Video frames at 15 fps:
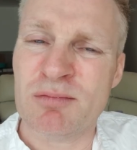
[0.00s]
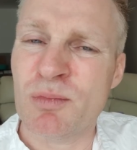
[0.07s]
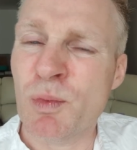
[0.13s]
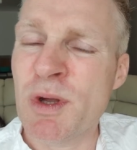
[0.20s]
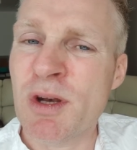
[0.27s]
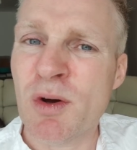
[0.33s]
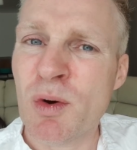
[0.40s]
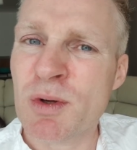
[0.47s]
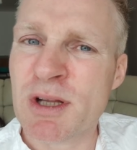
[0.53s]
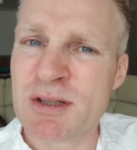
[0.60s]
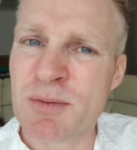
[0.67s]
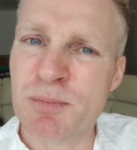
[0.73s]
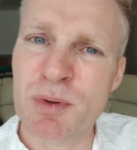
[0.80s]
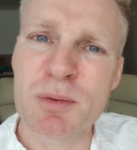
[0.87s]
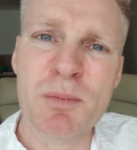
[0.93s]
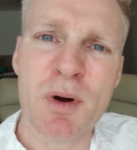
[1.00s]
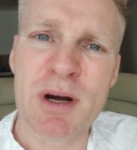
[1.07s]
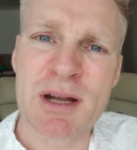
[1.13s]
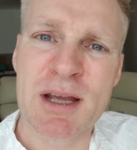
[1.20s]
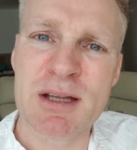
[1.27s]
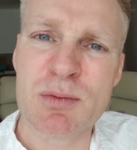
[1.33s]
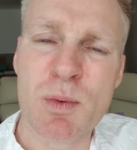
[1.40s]
we know that the bull
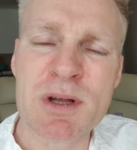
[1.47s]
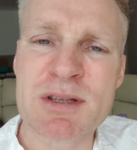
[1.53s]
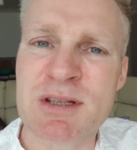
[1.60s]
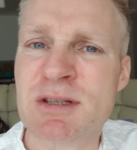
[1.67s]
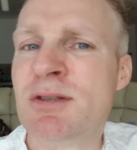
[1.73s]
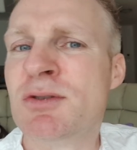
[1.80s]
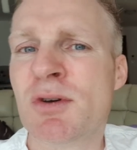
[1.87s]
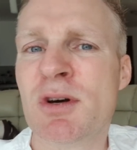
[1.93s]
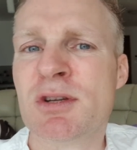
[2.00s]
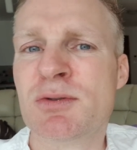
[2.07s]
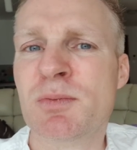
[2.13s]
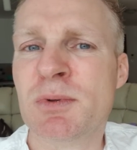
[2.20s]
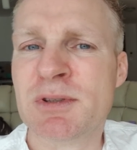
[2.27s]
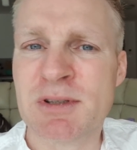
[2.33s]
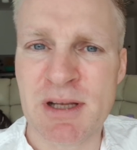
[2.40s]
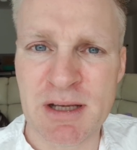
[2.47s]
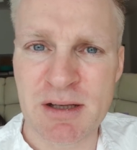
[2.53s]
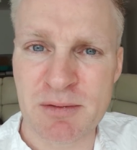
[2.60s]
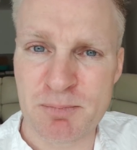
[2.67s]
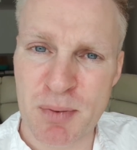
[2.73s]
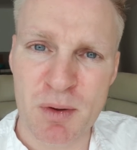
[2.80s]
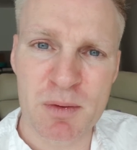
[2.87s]
market, once it starts, will
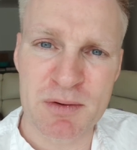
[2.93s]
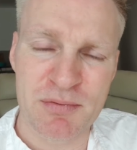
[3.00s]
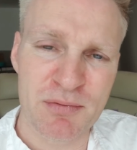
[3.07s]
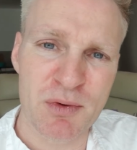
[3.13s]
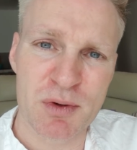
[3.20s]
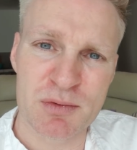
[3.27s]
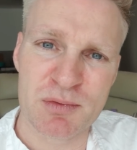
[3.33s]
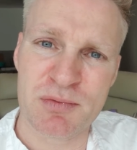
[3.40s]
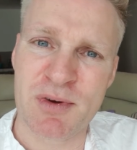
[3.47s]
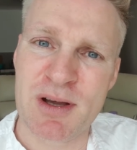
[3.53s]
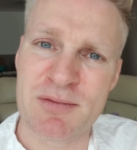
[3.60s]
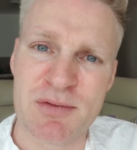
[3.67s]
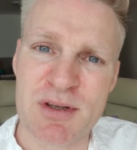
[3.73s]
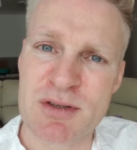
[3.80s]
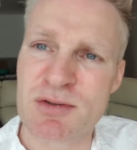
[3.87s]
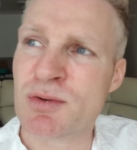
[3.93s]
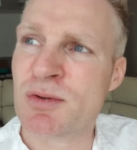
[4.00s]
take probably 4 to 5 years.